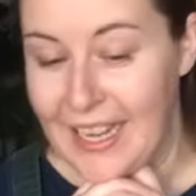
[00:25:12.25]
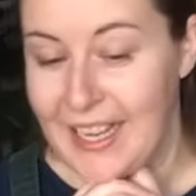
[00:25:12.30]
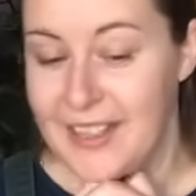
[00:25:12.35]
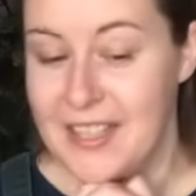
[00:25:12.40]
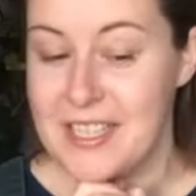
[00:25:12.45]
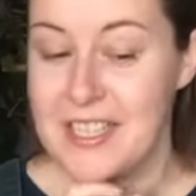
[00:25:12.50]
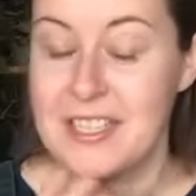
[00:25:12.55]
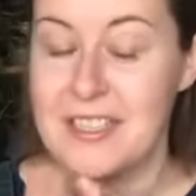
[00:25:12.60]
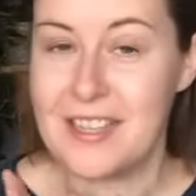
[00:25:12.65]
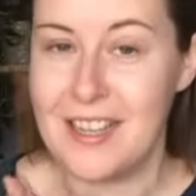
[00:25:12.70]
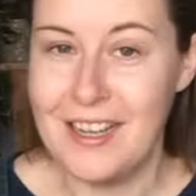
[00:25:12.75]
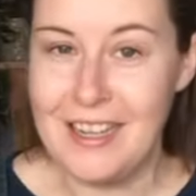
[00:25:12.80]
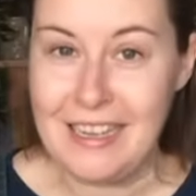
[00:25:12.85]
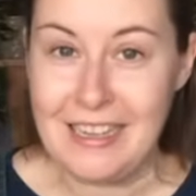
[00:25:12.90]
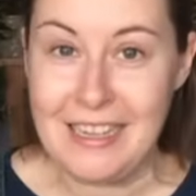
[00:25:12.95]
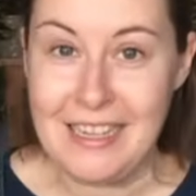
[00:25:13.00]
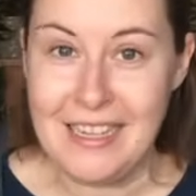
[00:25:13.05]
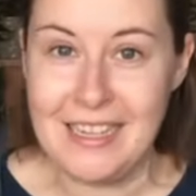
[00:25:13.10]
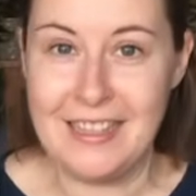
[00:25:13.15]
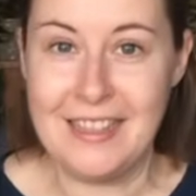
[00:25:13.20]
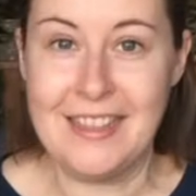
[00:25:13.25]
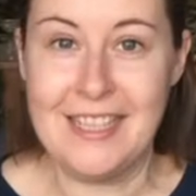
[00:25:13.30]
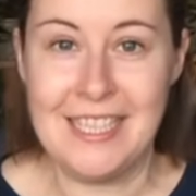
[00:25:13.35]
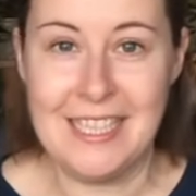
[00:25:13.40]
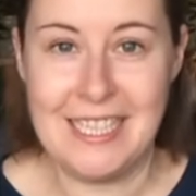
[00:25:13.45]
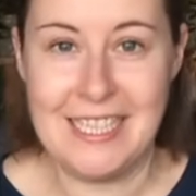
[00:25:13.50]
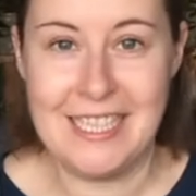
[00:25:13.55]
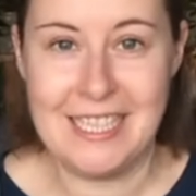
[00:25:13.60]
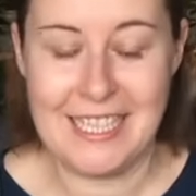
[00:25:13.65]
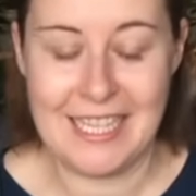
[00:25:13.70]
This is earlier than
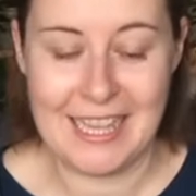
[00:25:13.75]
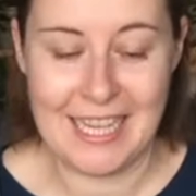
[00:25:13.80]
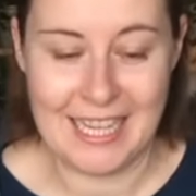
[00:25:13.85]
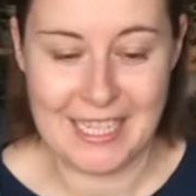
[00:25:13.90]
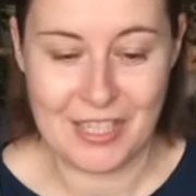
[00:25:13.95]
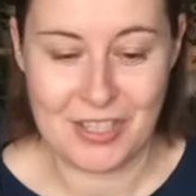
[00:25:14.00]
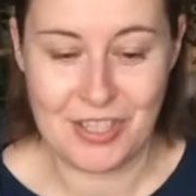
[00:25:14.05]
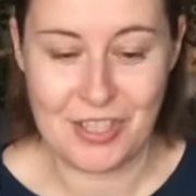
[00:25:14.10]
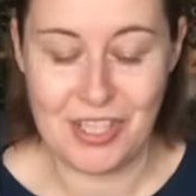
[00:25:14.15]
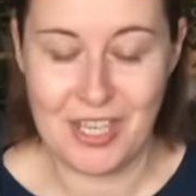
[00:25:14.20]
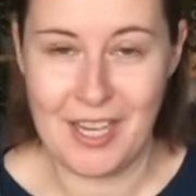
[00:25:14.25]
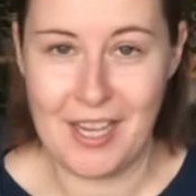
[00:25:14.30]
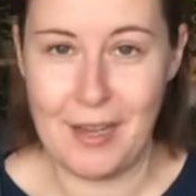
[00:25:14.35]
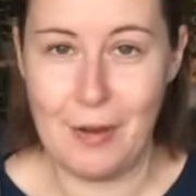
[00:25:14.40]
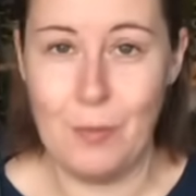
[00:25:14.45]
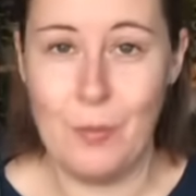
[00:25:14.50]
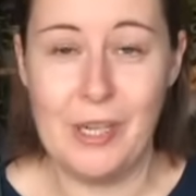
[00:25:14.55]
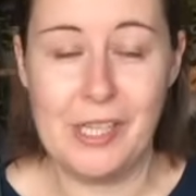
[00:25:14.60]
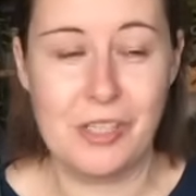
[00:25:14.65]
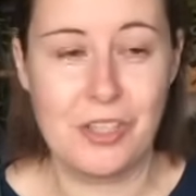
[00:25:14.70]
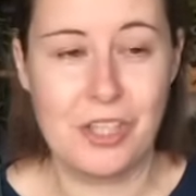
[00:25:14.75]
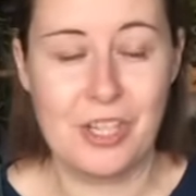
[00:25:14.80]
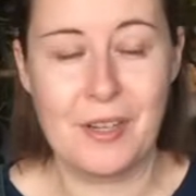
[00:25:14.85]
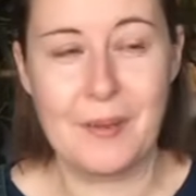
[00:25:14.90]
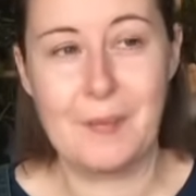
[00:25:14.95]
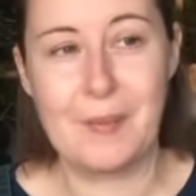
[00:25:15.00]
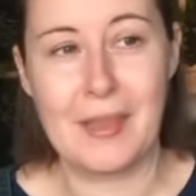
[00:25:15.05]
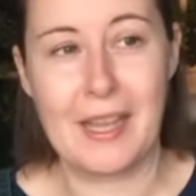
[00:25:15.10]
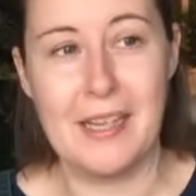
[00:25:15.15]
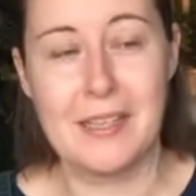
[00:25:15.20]
I did it last year, which
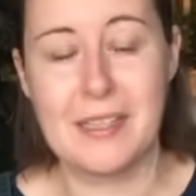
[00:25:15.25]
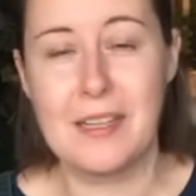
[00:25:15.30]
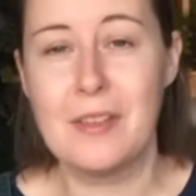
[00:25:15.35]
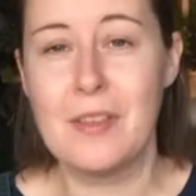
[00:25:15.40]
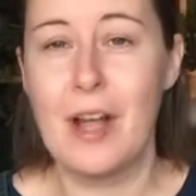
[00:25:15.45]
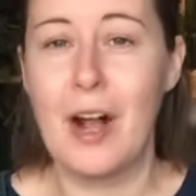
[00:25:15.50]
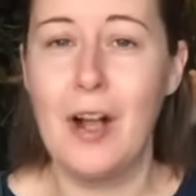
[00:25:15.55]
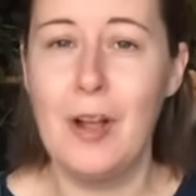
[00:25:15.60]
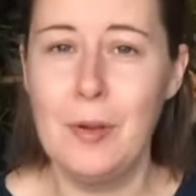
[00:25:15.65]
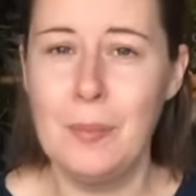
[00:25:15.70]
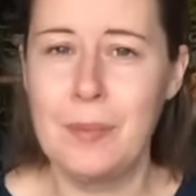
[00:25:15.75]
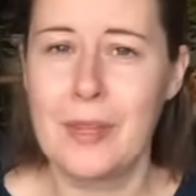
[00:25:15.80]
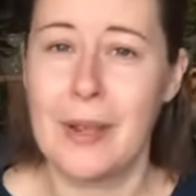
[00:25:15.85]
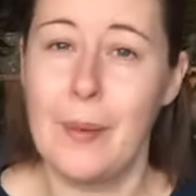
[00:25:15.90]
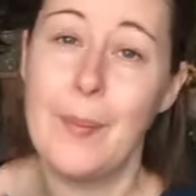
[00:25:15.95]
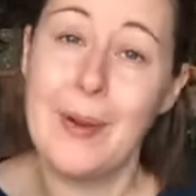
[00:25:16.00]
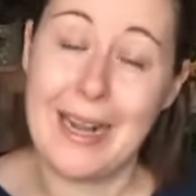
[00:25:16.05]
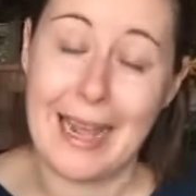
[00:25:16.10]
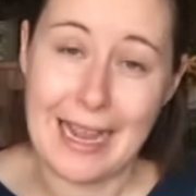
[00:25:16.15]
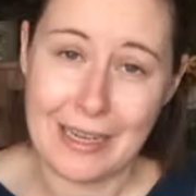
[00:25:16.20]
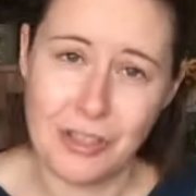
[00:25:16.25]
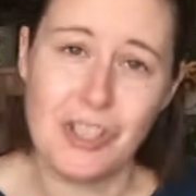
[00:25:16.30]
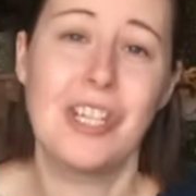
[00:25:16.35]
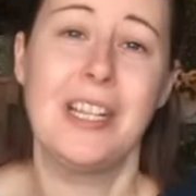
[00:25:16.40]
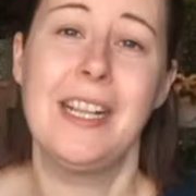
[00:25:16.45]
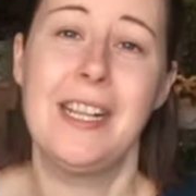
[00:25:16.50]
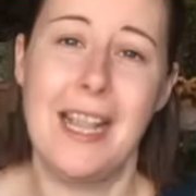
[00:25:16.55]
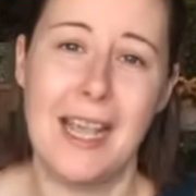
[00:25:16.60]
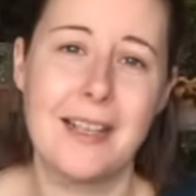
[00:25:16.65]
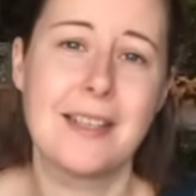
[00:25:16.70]
is in the hope that I will
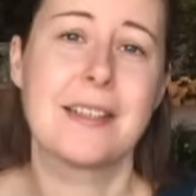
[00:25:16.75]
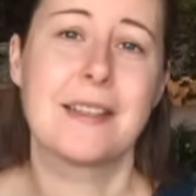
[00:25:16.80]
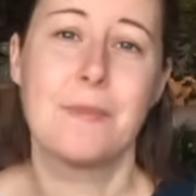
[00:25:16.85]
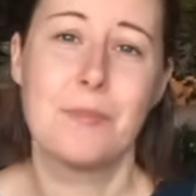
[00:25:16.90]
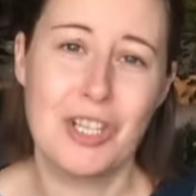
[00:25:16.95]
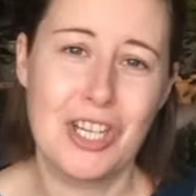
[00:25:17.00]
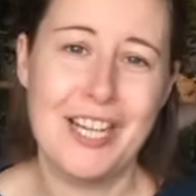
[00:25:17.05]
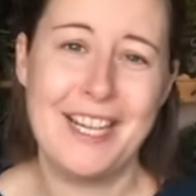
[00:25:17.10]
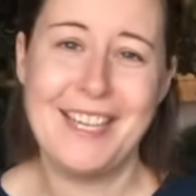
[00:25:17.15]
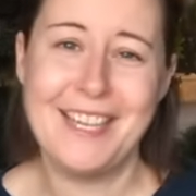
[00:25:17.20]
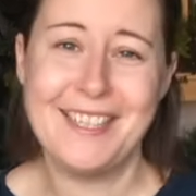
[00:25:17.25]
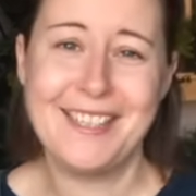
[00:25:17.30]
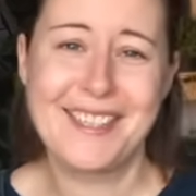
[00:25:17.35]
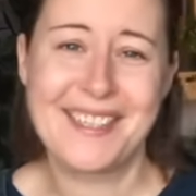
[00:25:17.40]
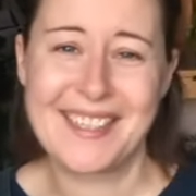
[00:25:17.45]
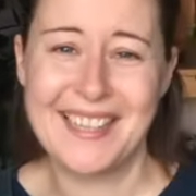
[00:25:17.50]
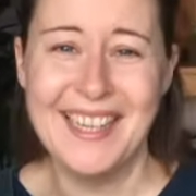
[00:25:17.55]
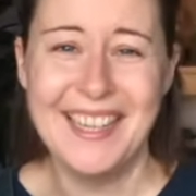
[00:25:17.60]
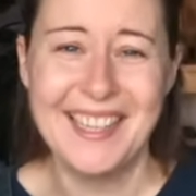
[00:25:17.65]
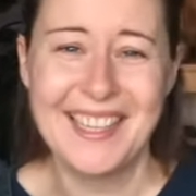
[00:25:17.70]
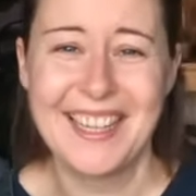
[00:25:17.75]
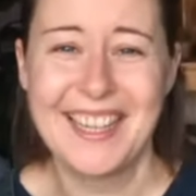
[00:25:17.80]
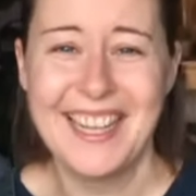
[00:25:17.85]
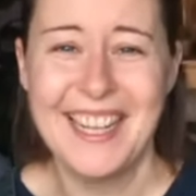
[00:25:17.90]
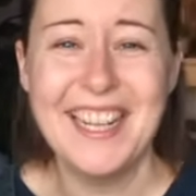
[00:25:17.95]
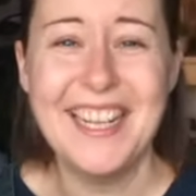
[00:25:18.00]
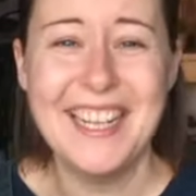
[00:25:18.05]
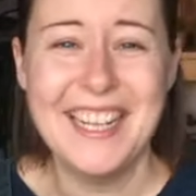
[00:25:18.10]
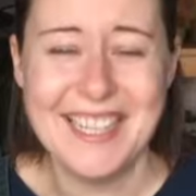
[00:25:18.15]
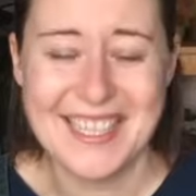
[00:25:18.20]
actually get some chilies
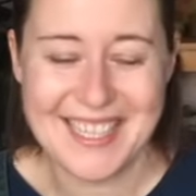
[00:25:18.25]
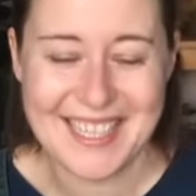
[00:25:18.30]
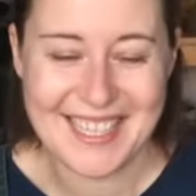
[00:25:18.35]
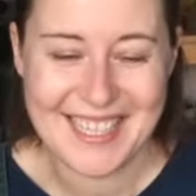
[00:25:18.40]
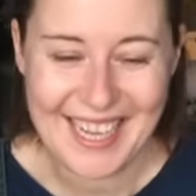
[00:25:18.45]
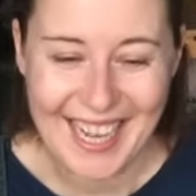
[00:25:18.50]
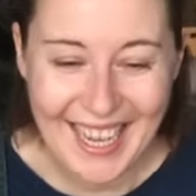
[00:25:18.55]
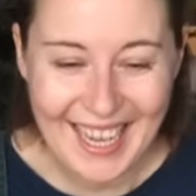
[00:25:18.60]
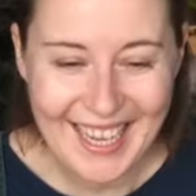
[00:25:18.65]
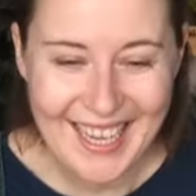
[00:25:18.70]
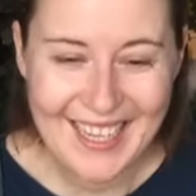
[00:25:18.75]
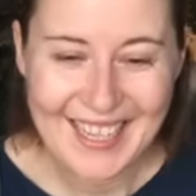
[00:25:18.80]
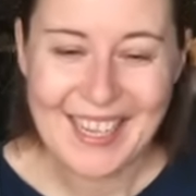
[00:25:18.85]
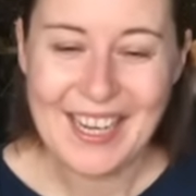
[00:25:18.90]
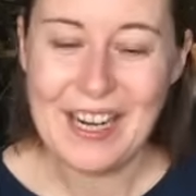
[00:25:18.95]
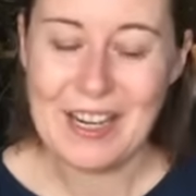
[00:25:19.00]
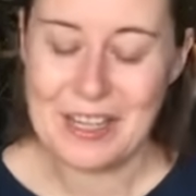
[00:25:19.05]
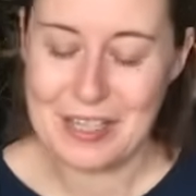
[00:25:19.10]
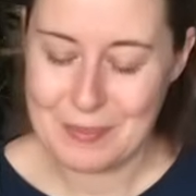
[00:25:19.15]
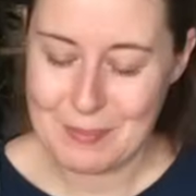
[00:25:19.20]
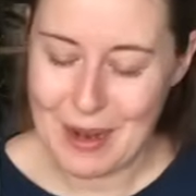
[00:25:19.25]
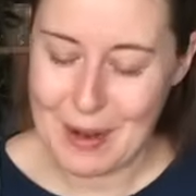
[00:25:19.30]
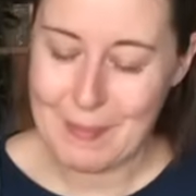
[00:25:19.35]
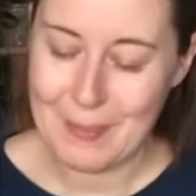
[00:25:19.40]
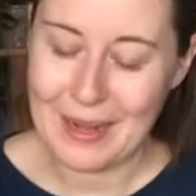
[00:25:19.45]
this year, because my